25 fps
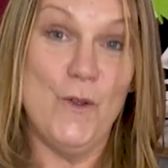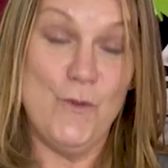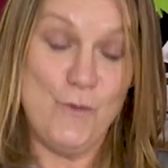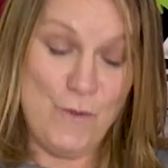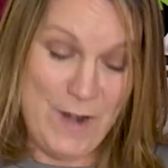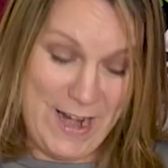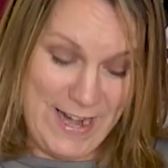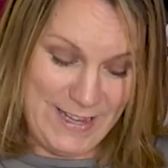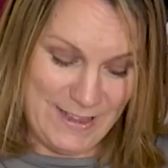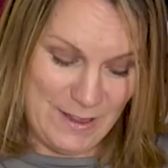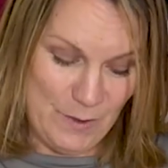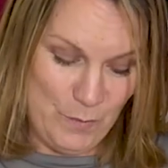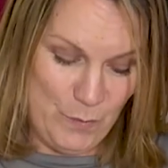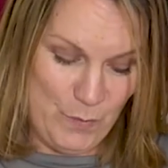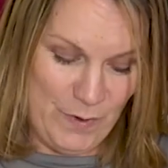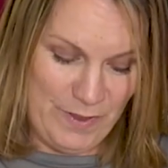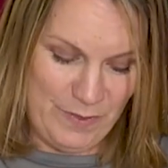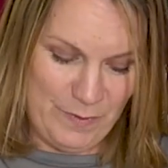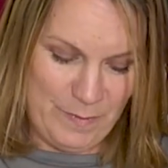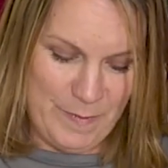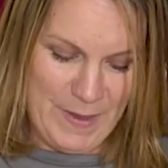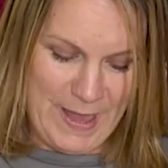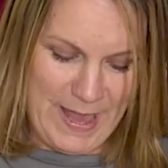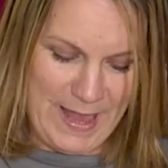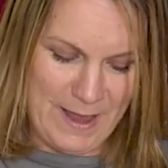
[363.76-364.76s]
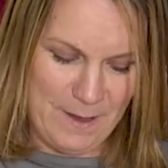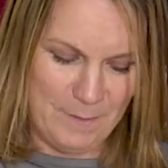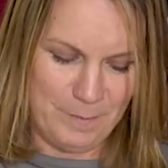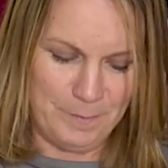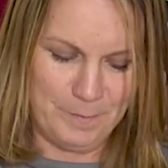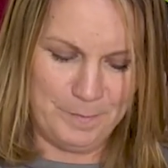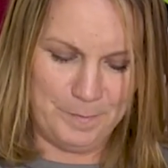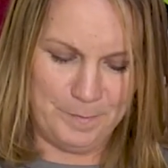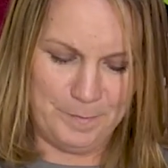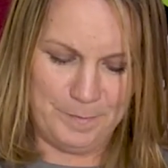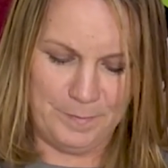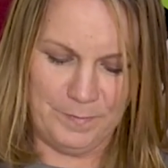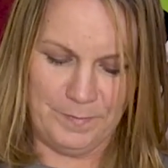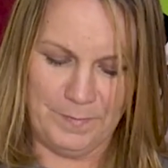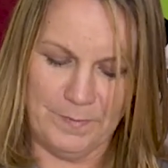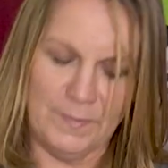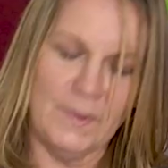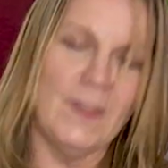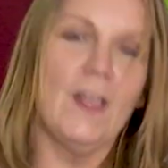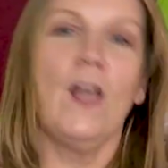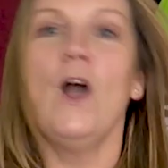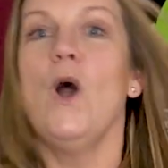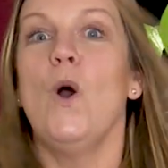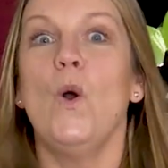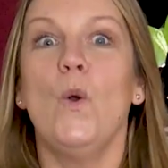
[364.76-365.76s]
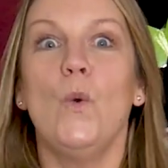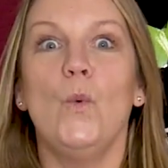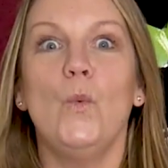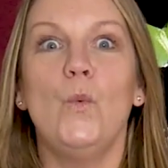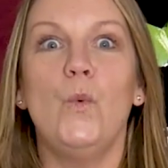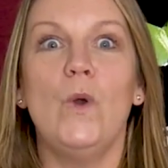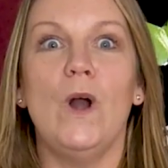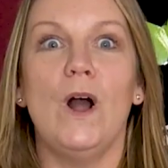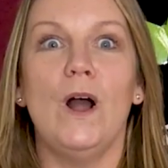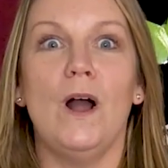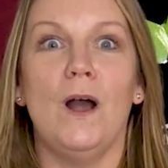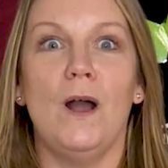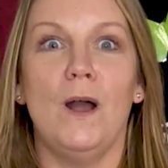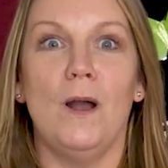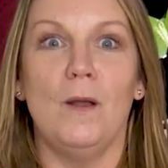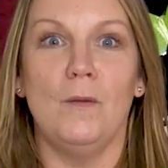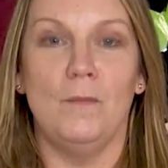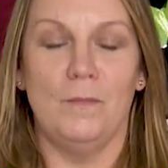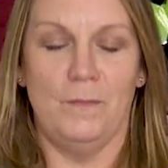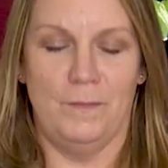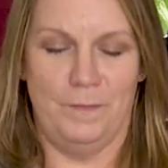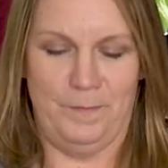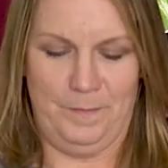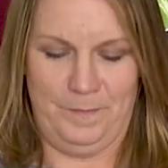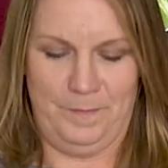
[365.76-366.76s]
Read them with me. Worm.